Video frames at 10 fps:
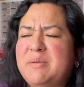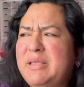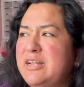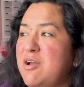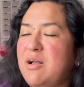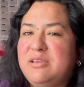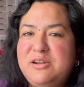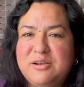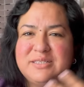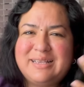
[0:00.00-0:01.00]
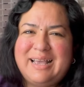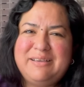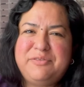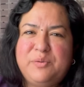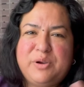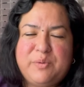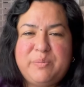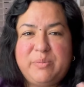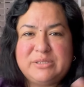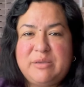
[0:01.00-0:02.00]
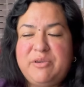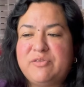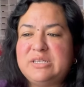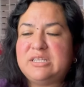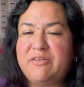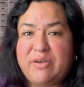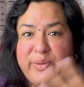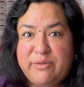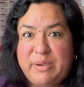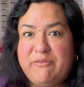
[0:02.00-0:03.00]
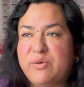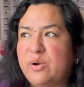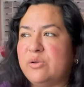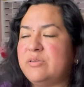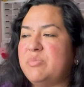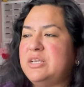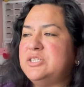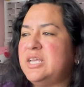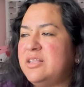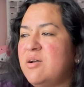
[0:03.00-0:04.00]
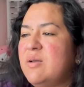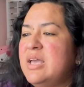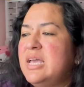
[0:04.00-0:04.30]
I'm like, no, you know, because I feel weird when people send me free stuff. I'd rather pay for it or something. She's like, no.